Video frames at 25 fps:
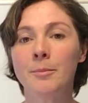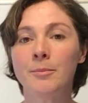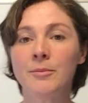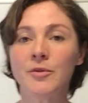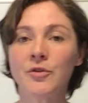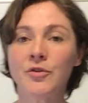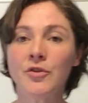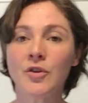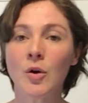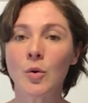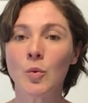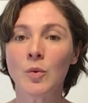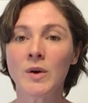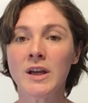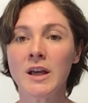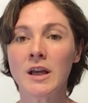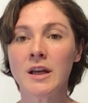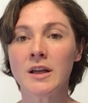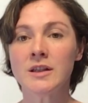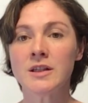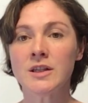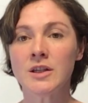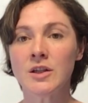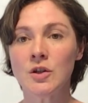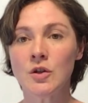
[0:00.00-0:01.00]
So we're
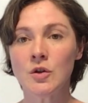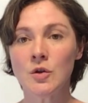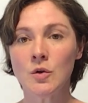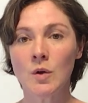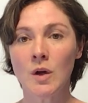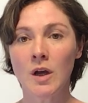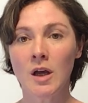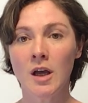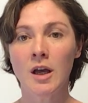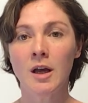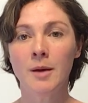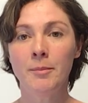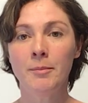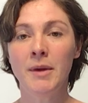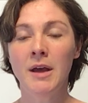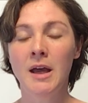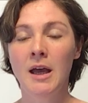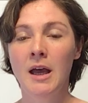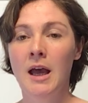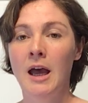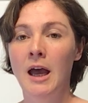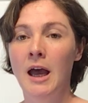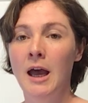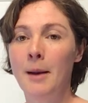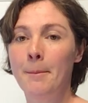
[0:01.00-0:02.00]
going to
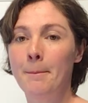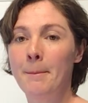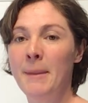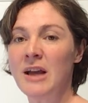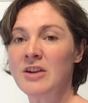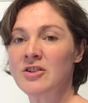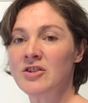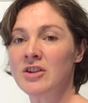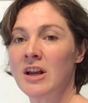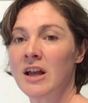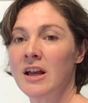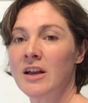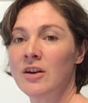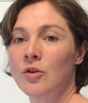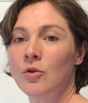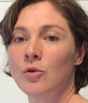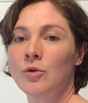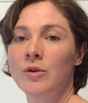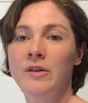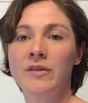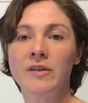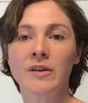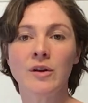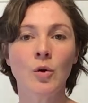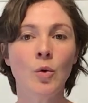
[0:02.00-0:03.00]
imagine, I call
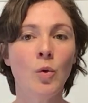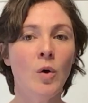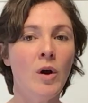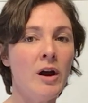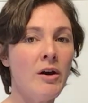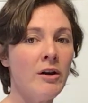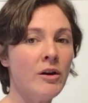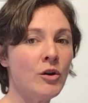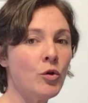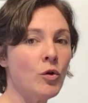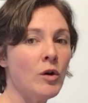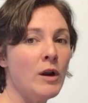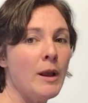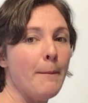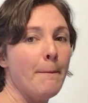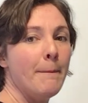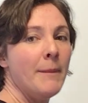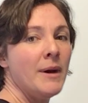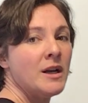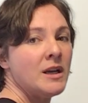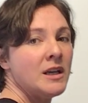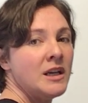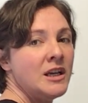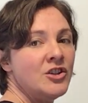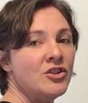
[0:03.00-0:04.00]
this in choir, I call it
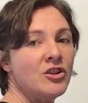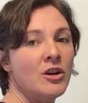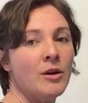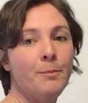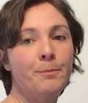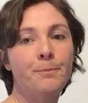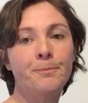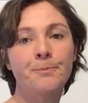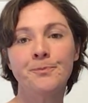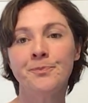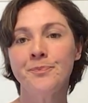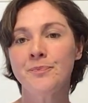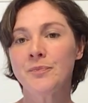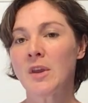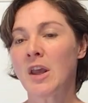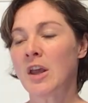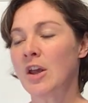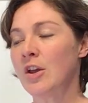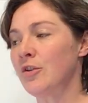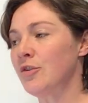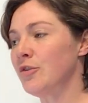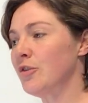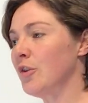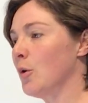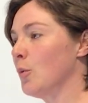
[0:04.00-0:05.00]
monkey jump.
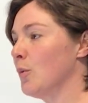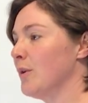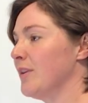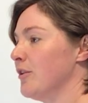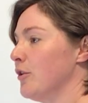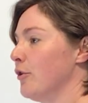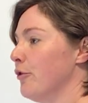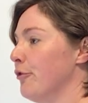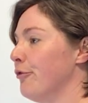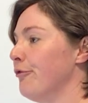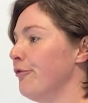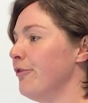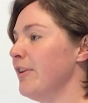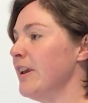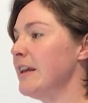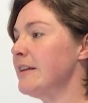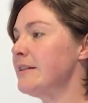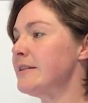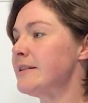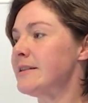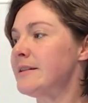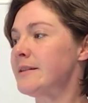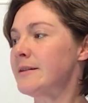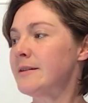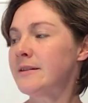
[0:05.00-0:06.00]
So with your
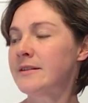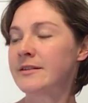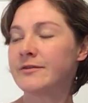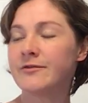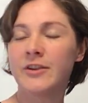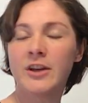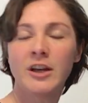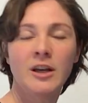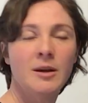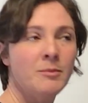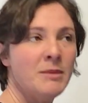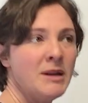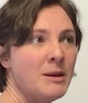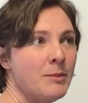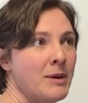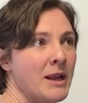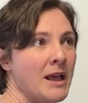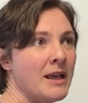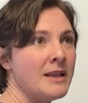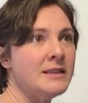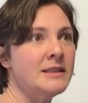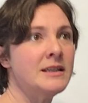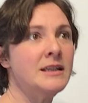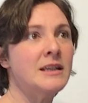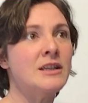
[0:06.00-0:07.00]
feet firmly
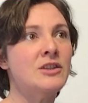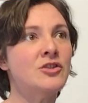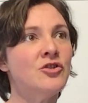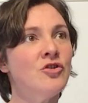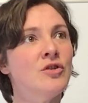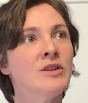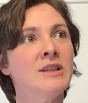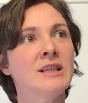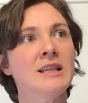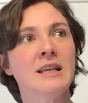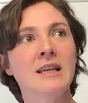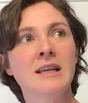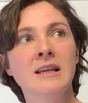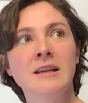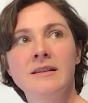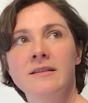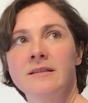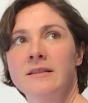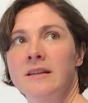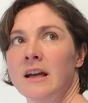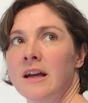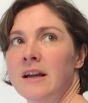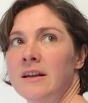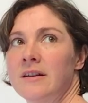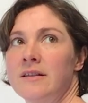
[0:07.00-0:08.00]
planted, your knees
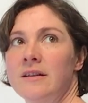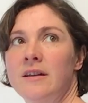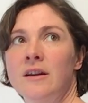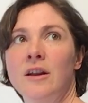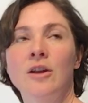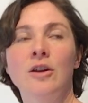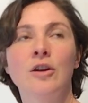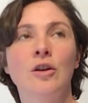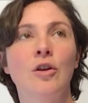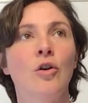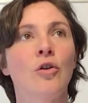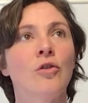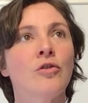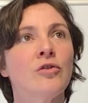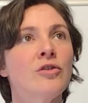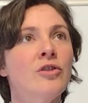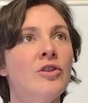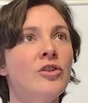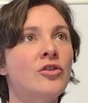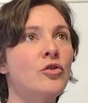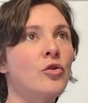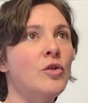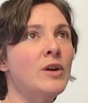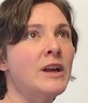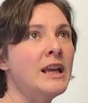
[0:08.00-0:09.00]
nice and unlocked
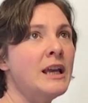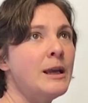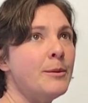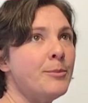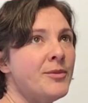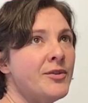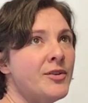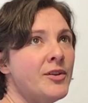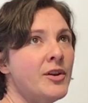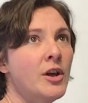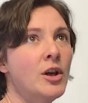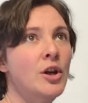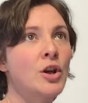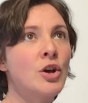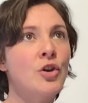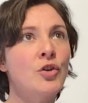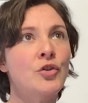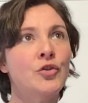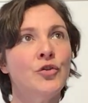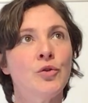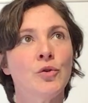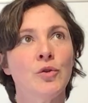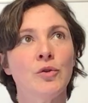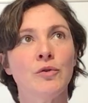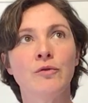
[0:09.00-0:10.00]
and your hips
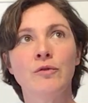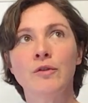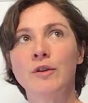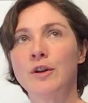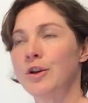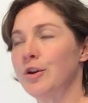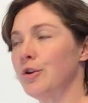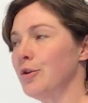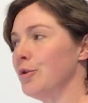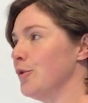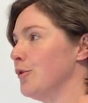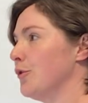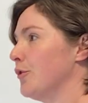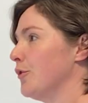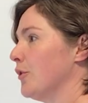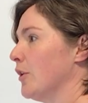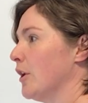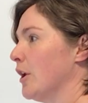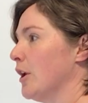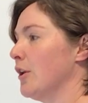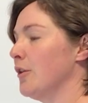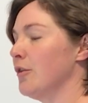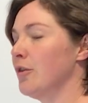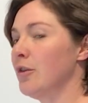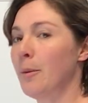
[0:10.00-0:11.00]
sort of loose,
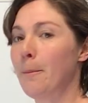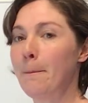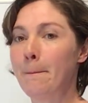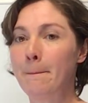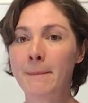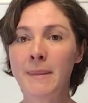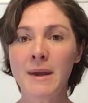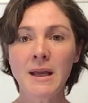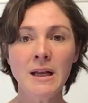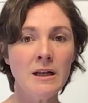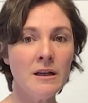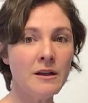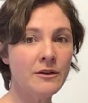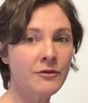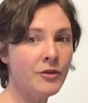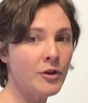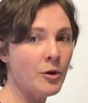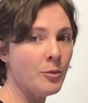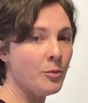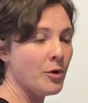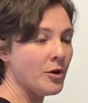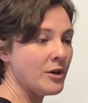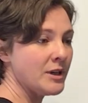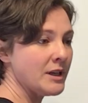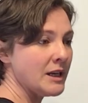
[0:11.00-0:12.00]
the middle of your
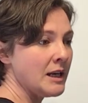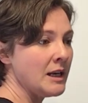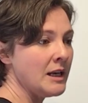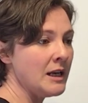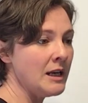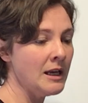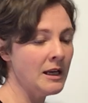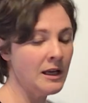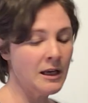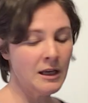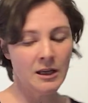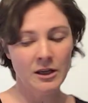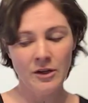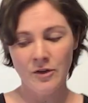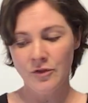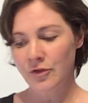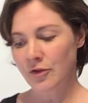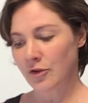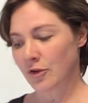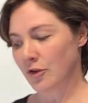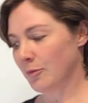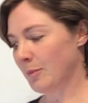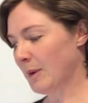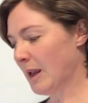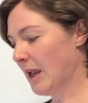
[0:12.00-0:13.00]
body
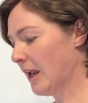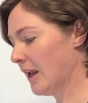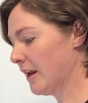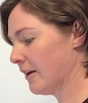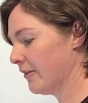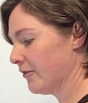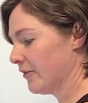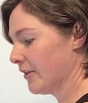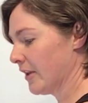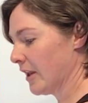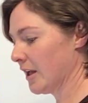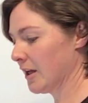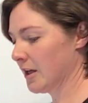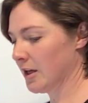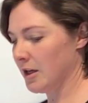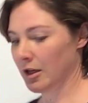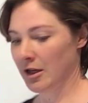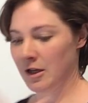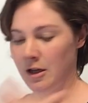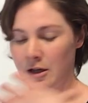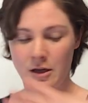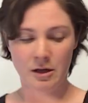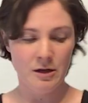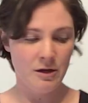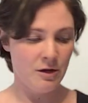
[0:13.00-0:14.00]
sort of behaves like
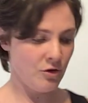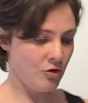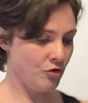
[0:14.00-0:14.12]
a